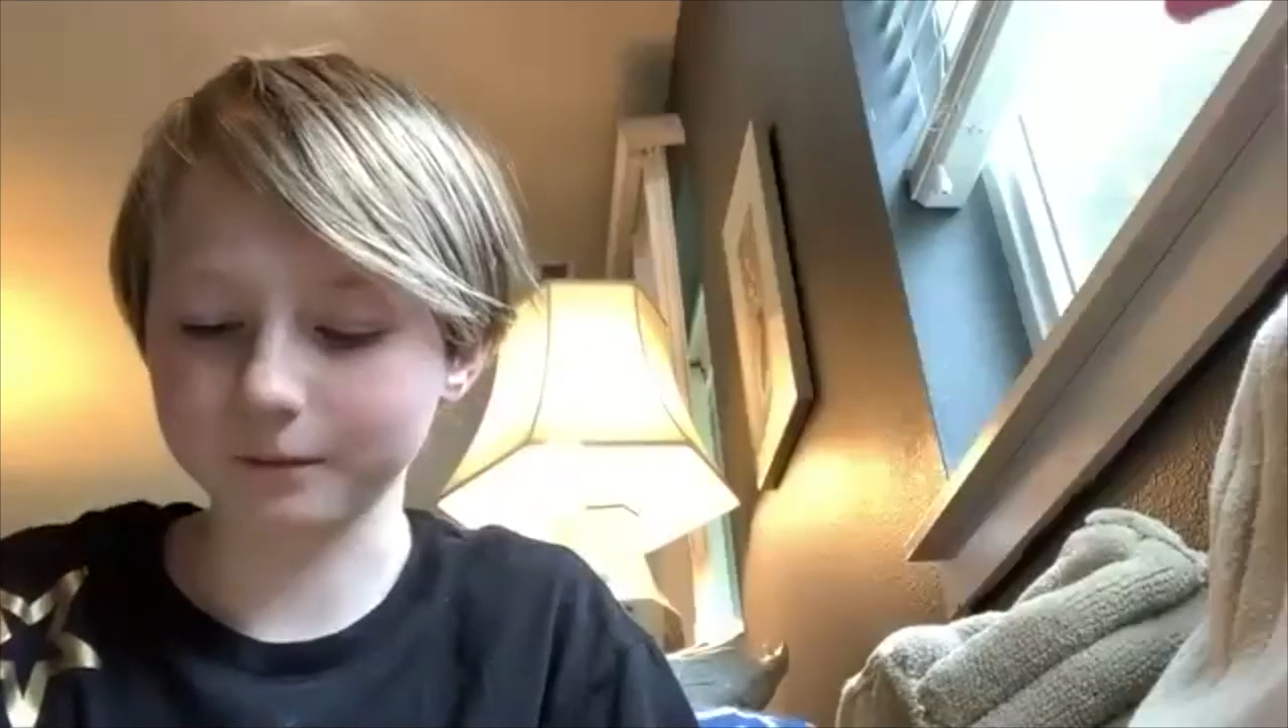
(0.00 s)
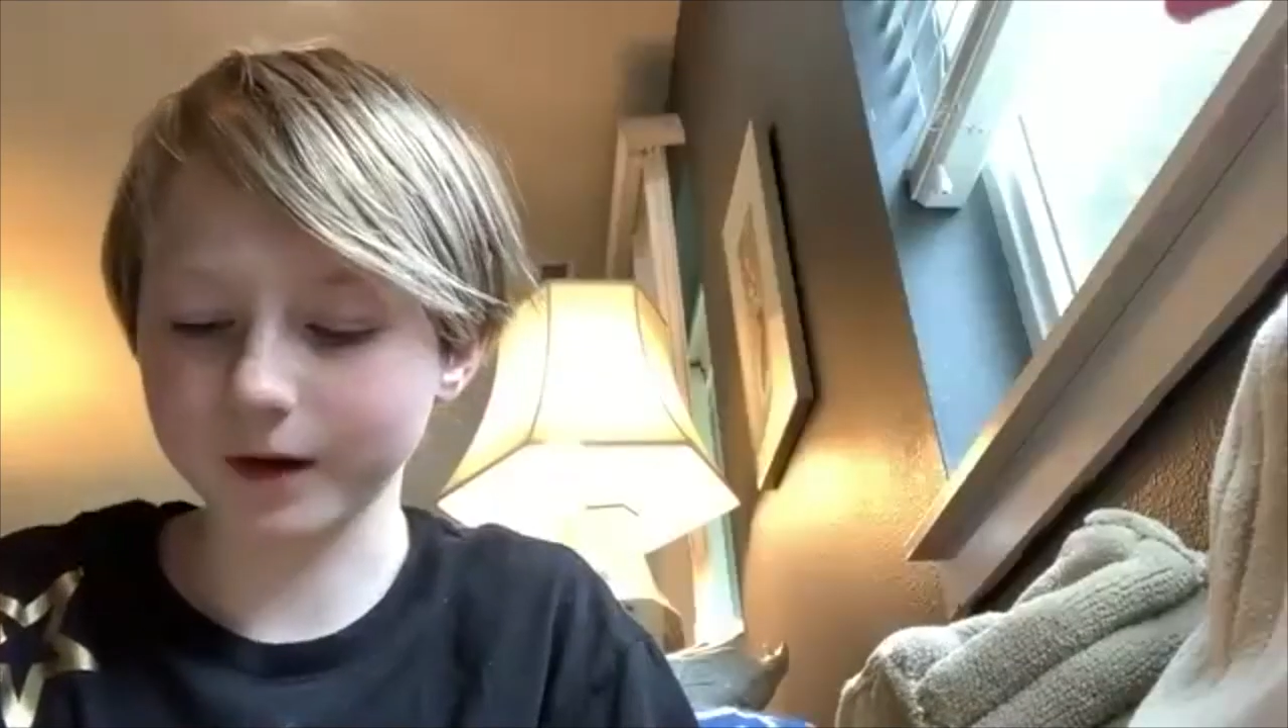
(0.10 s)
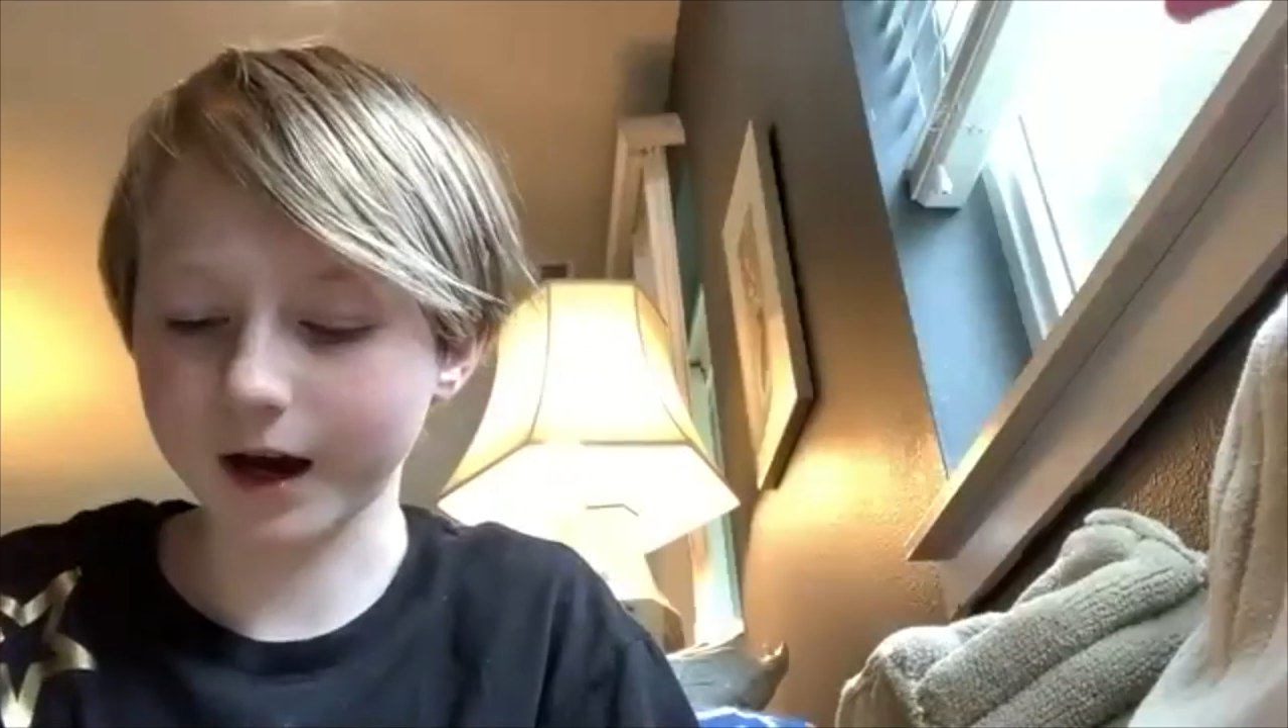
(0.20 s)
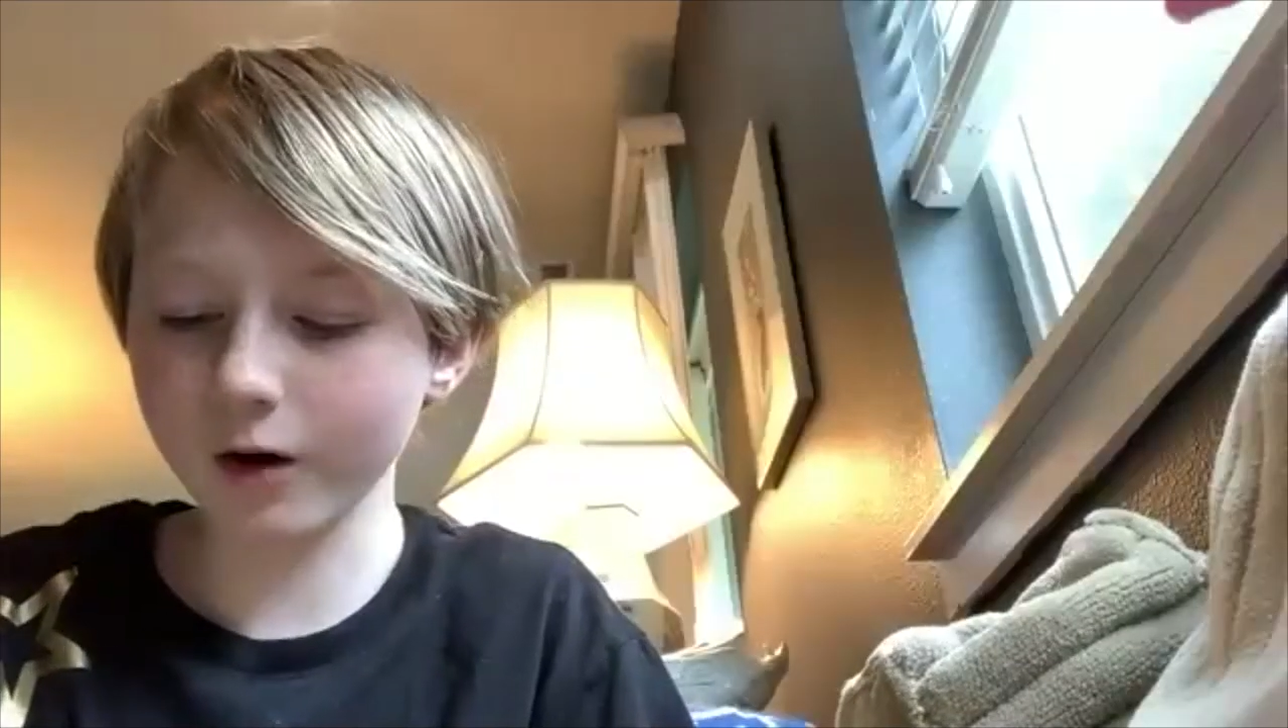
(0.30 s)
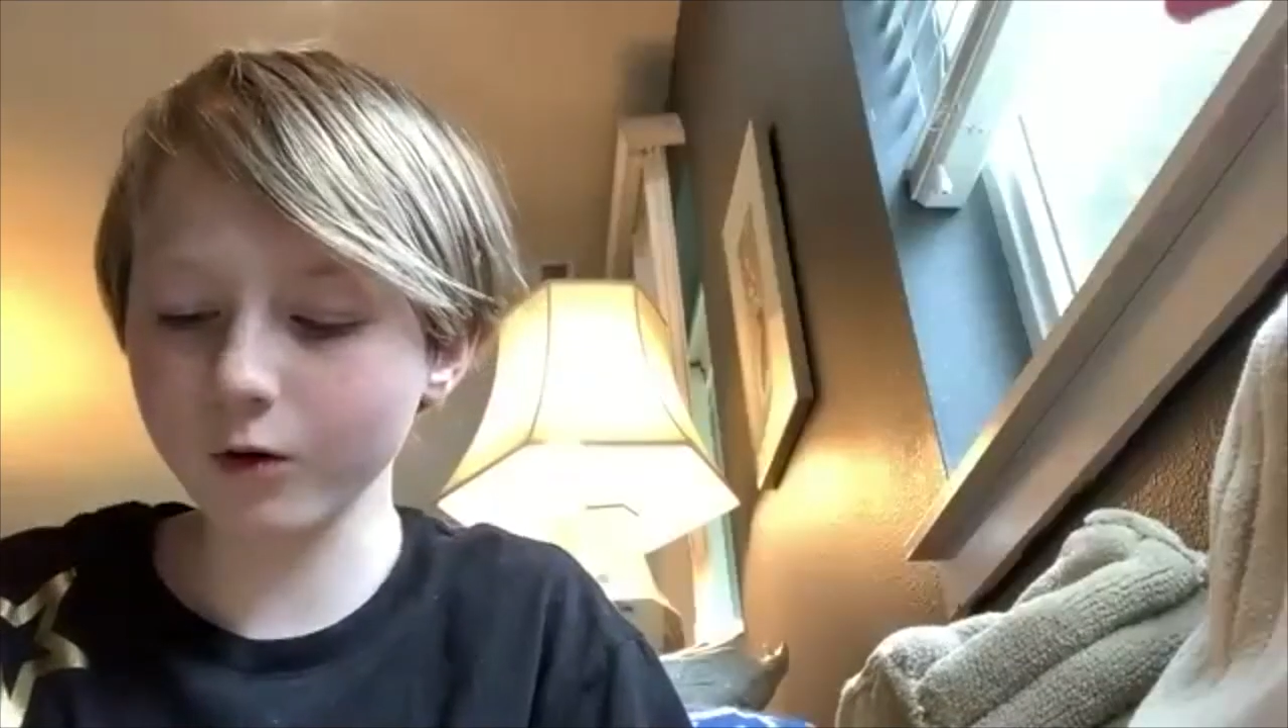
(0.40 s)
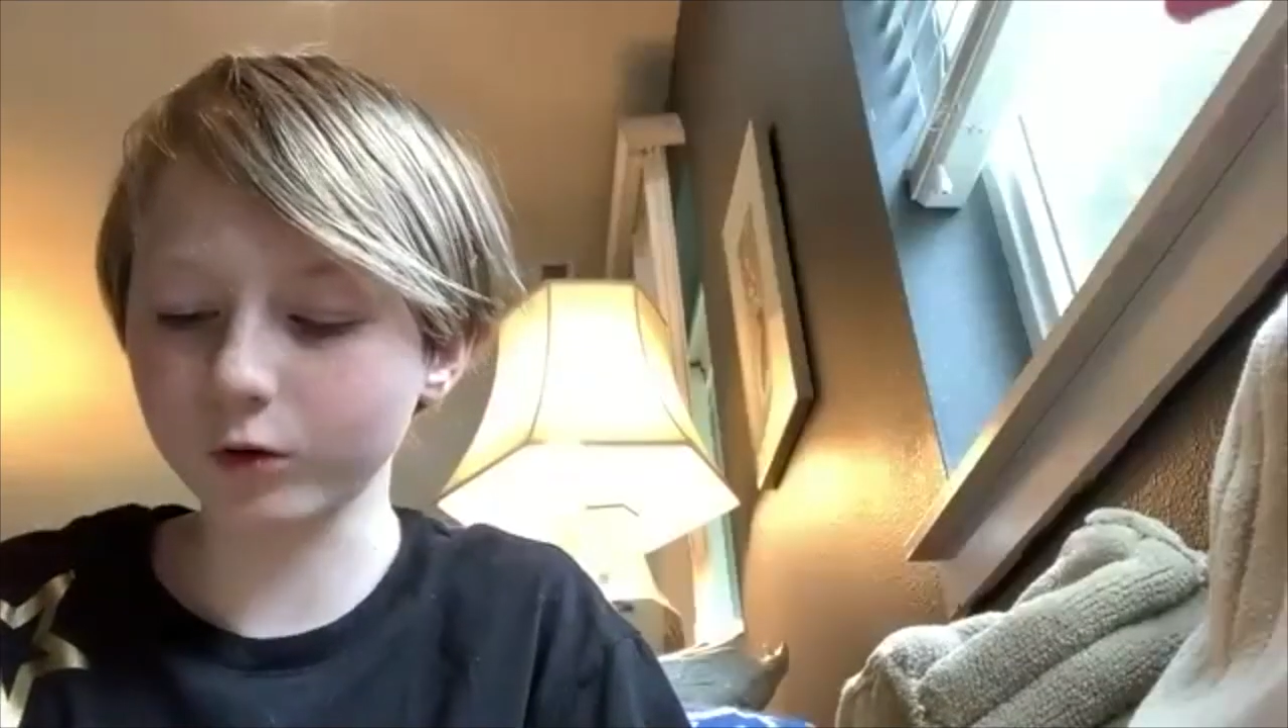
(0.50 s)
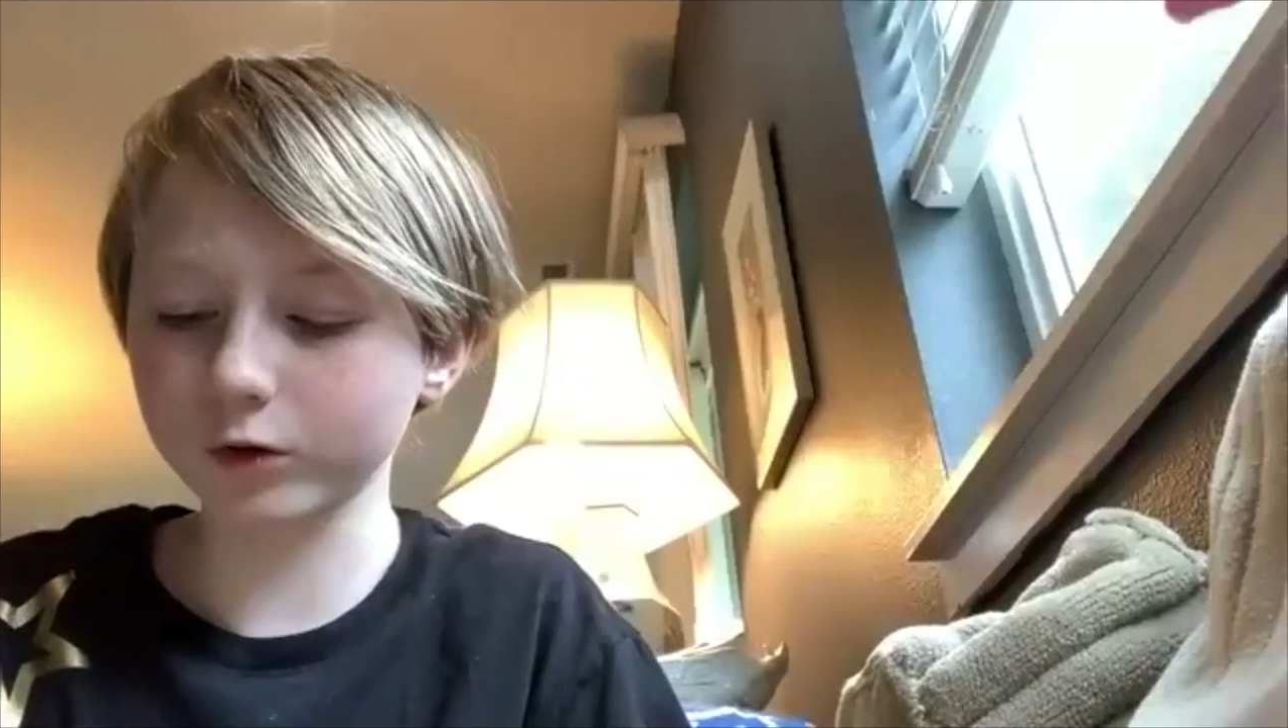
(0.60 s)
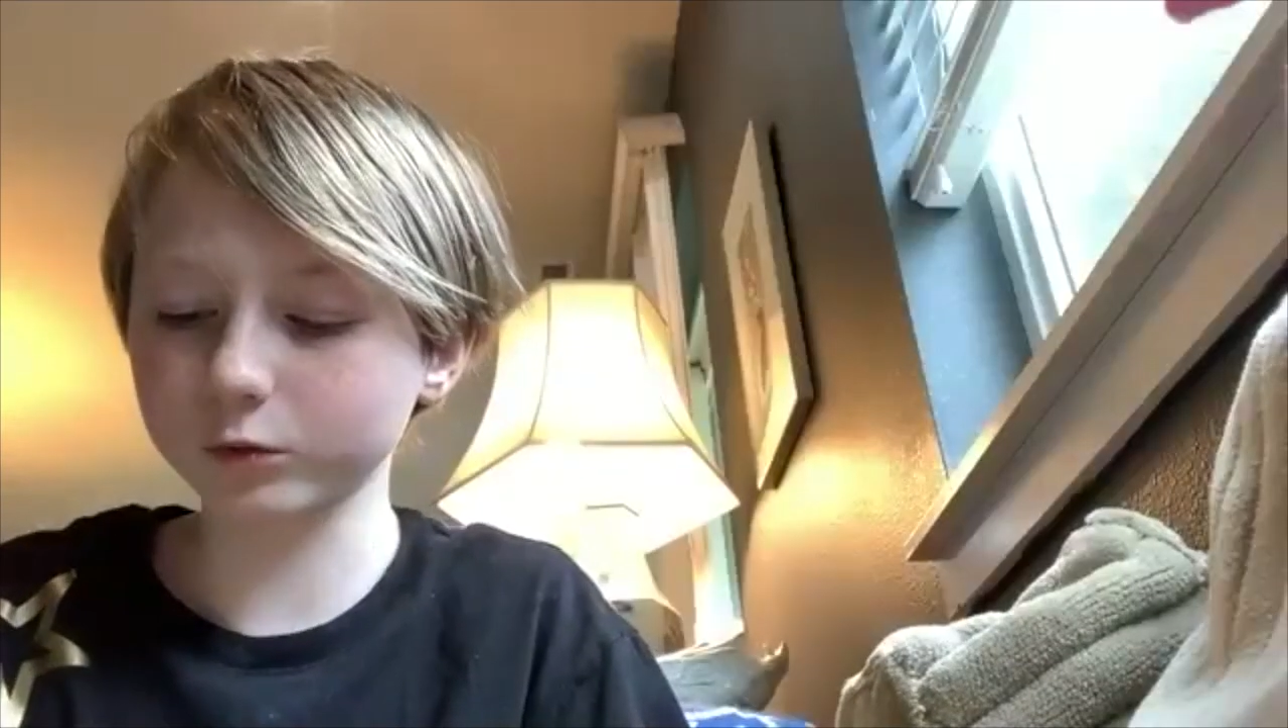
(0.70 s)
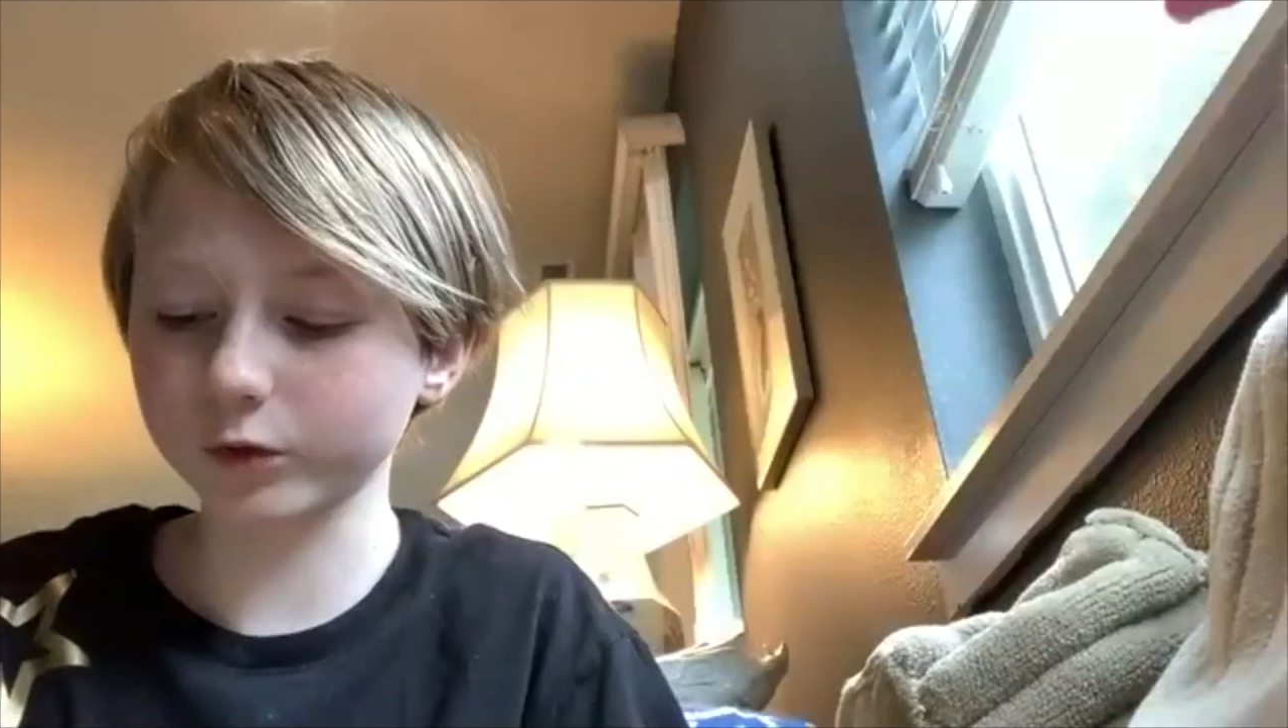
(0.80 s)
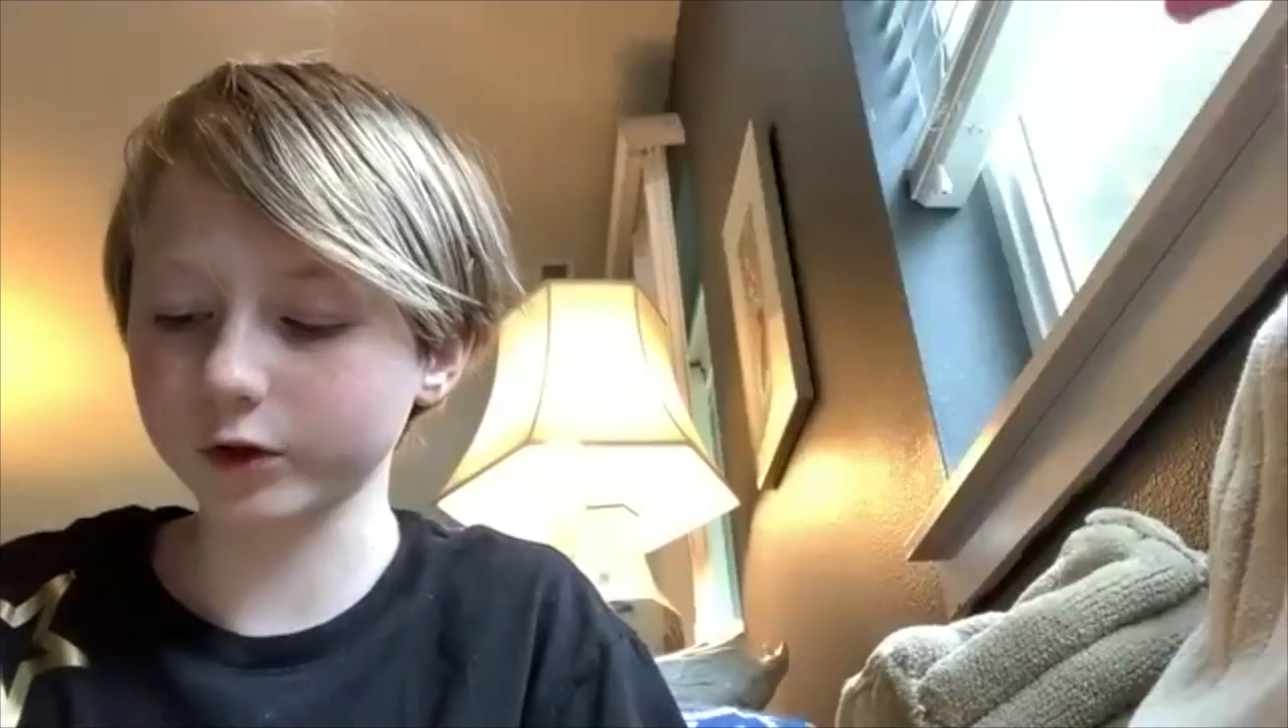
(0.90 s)
How old
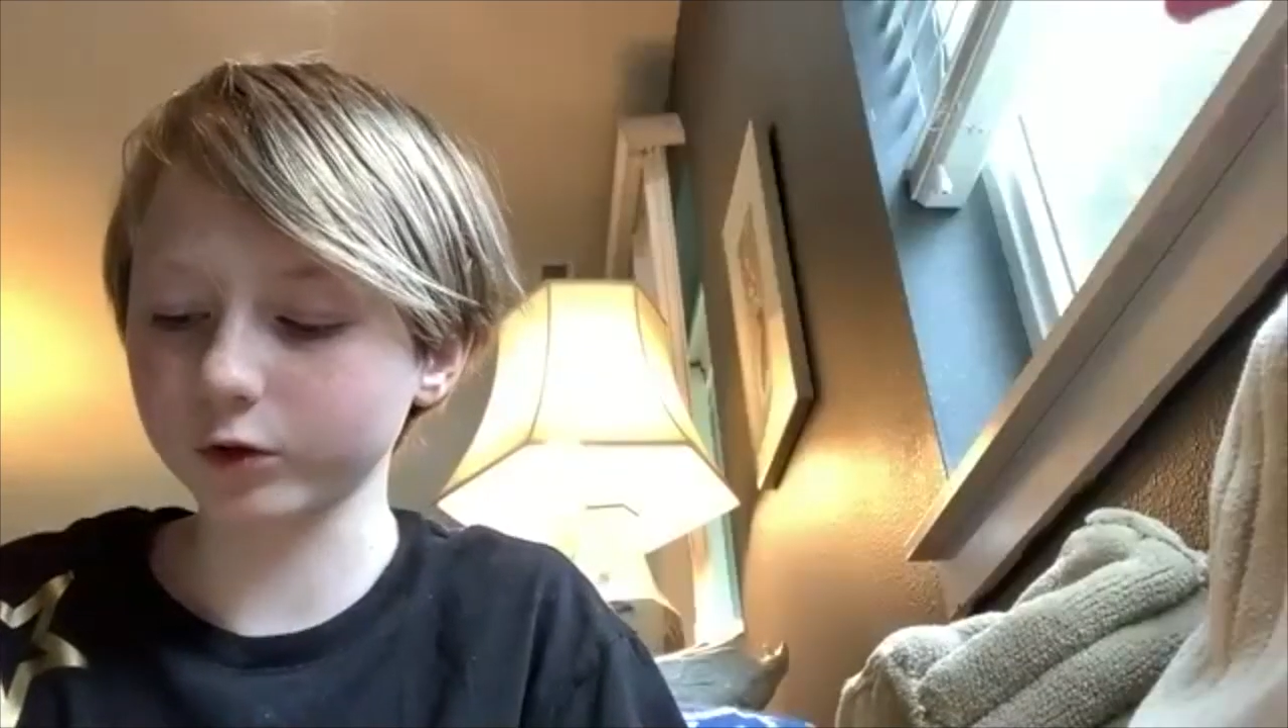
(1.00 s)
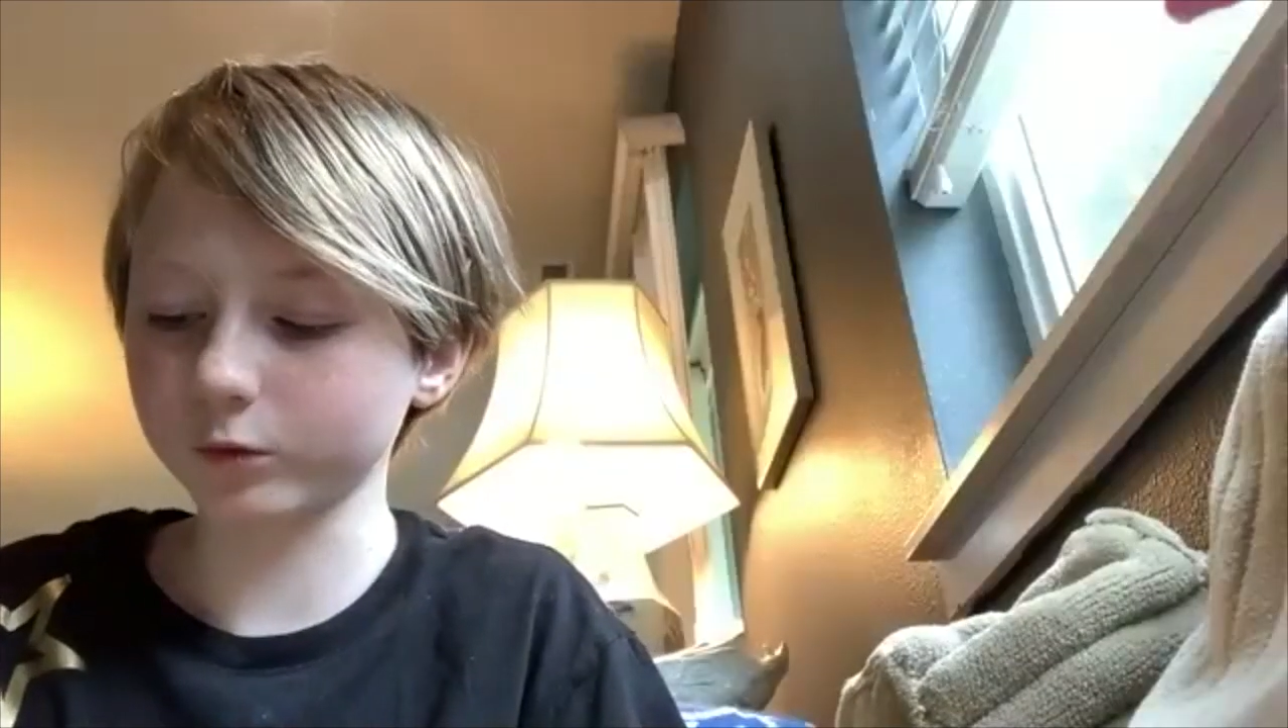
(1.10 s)
were you